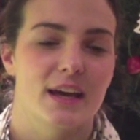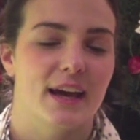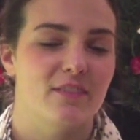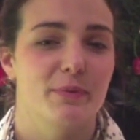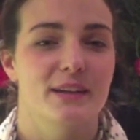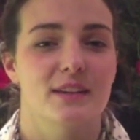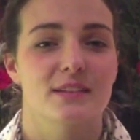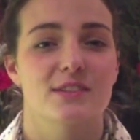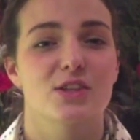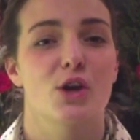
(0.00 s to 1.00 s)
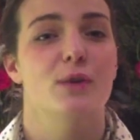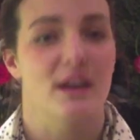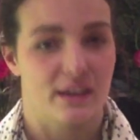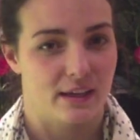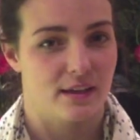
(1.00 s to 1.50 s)
I've been so
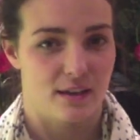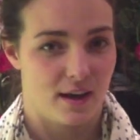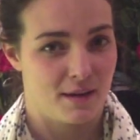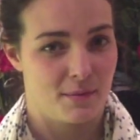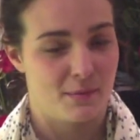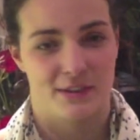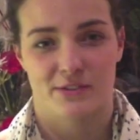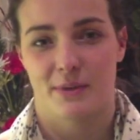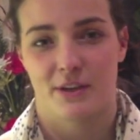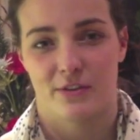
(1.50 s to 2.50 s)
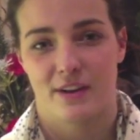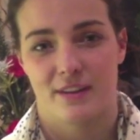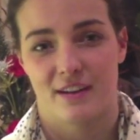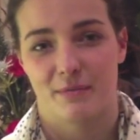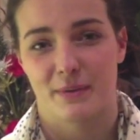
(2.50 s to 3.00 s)
lucky in my swimming career
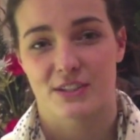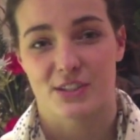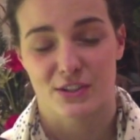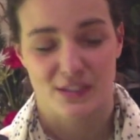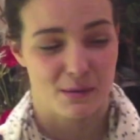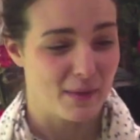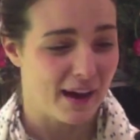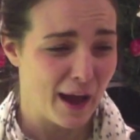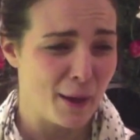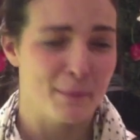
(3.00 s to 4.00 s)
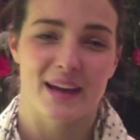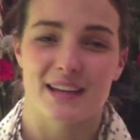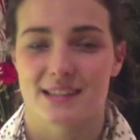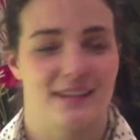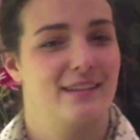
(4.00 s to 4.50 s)
that I've been to some
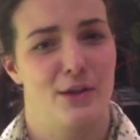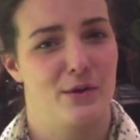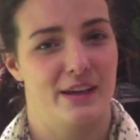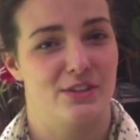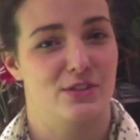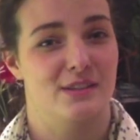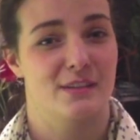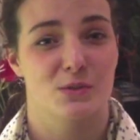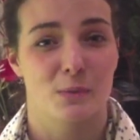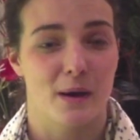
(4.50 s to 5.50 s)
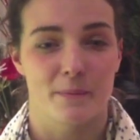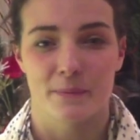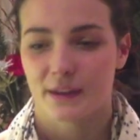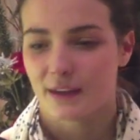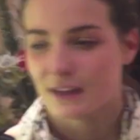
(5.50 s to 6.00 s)
amazing locations. I've swum
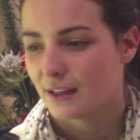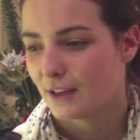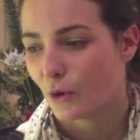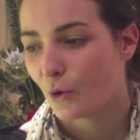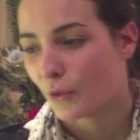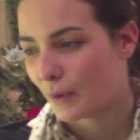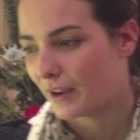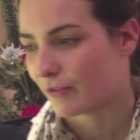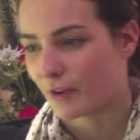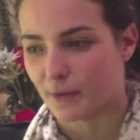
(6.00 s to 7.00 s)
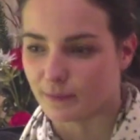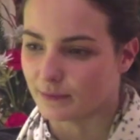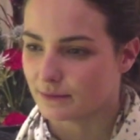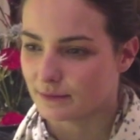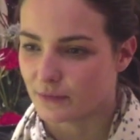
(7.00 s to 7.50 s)
all the way
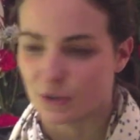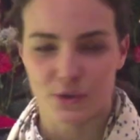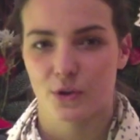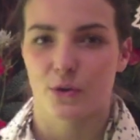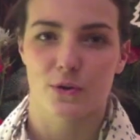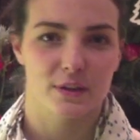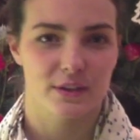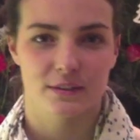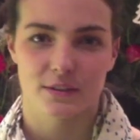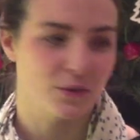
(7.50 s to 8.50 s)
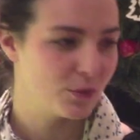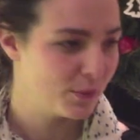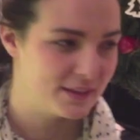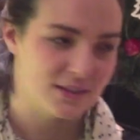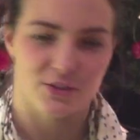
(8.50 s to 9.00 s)
from New York all the
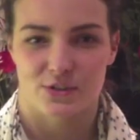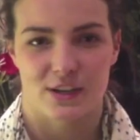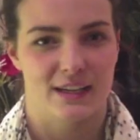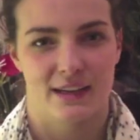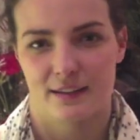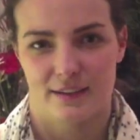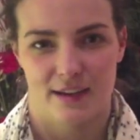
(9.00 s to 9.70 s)
way to Australia,